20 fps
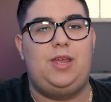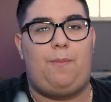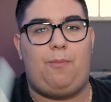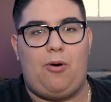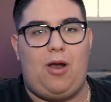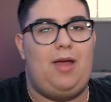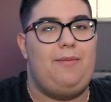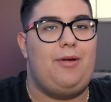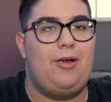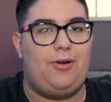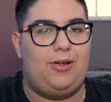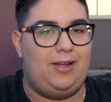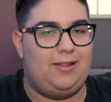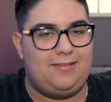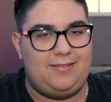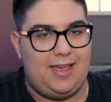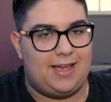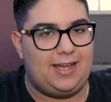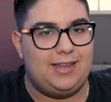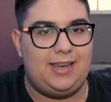the primary and
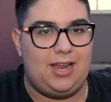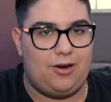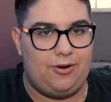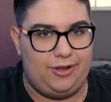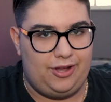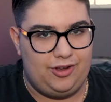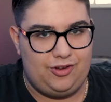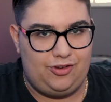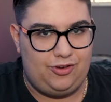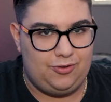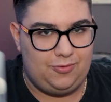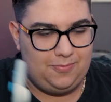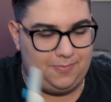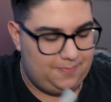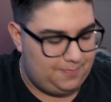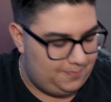secondary issue.